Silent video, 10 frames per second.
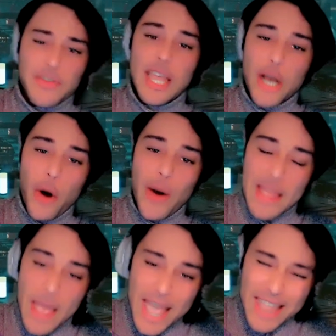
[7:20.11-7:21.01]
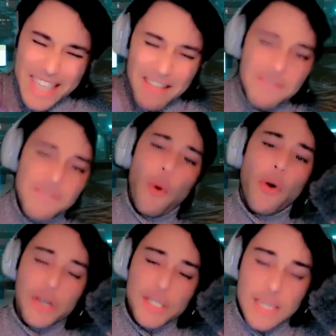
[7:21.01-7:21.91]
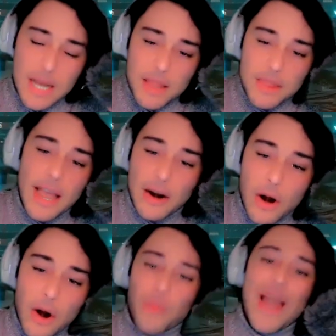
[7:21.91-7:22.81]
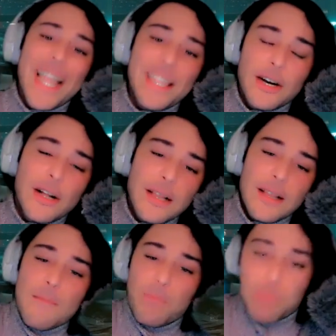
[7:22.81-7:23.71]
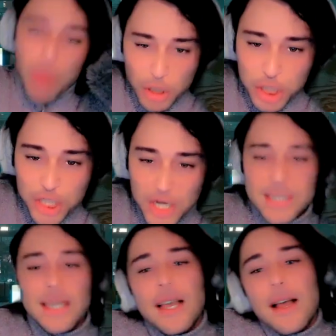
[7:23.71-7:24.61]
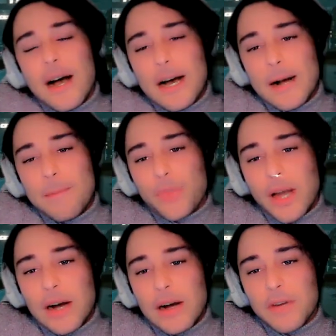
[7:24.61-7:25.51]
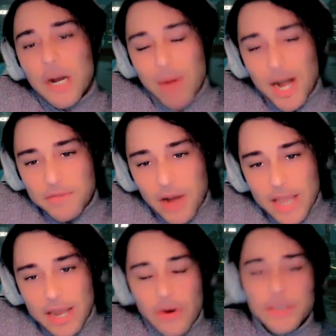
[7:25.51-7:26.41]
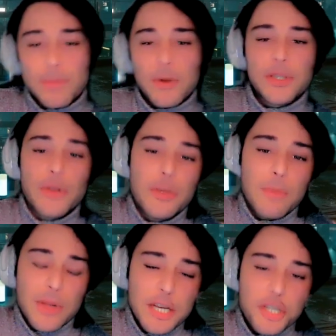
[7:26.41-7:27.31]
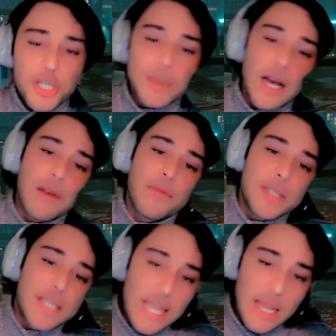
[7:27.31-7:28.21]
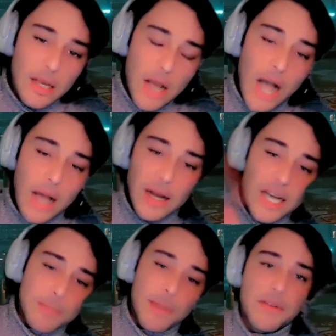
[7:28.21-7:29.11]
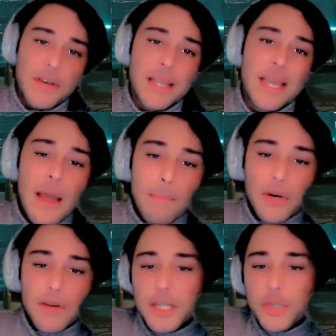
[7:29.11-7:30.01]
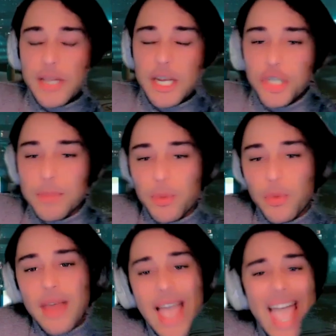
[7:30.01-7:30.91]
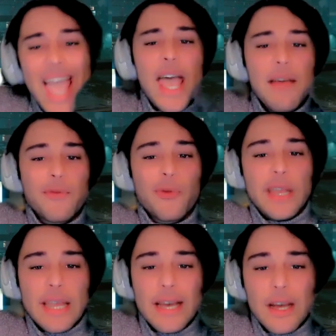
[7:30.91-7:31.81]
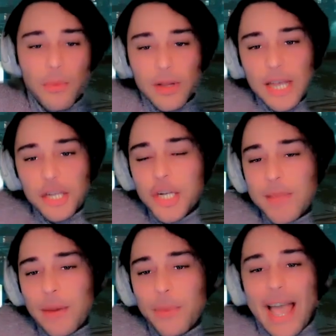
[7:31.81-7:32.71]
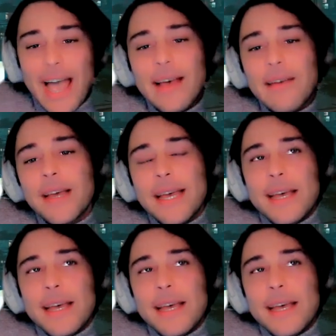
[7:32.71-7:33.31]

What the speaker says: They go and they enforce their radical bullshit of commodifying our interpersonal human relationships, of seeing cost-benefit privilege relationships with every relationship that we have.